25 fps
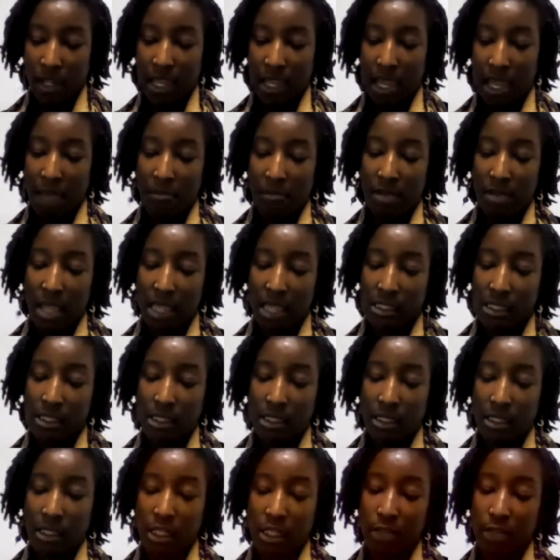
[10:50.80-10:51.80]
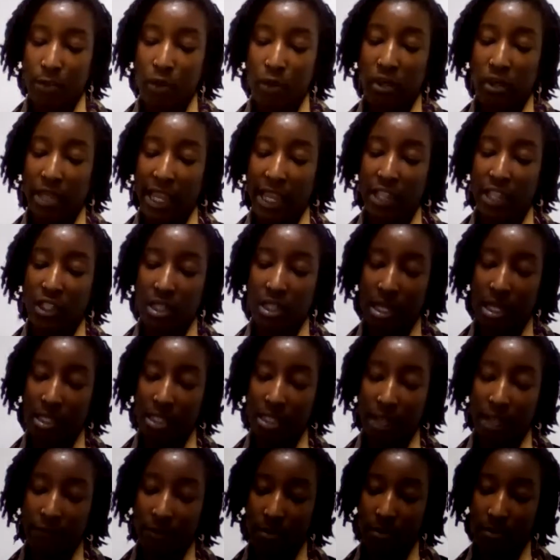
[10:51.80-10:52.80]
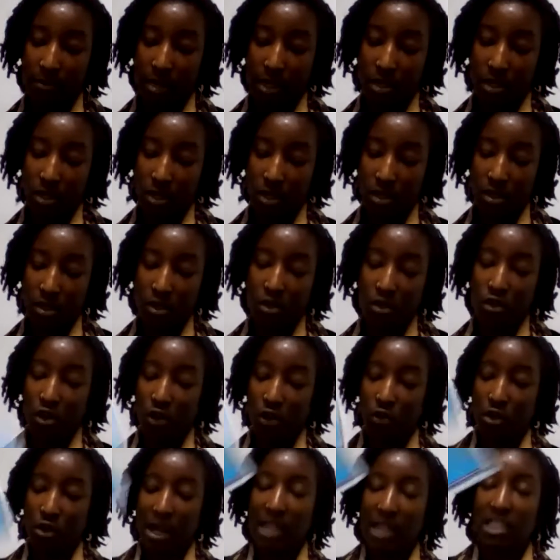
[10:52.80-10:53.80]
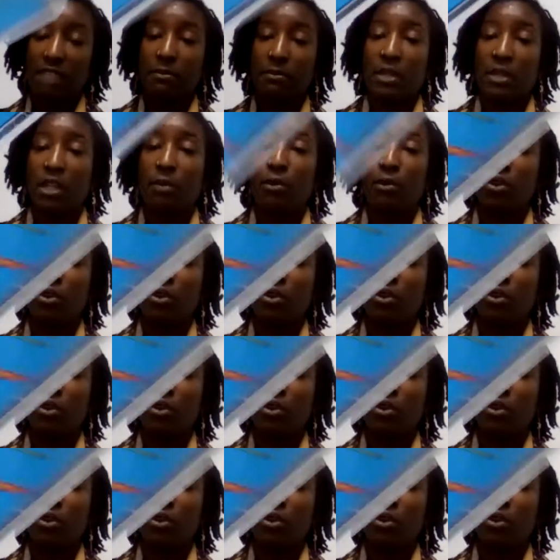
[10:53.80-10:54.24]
yeah, I, see the communication has definitely been, you know, you guys have been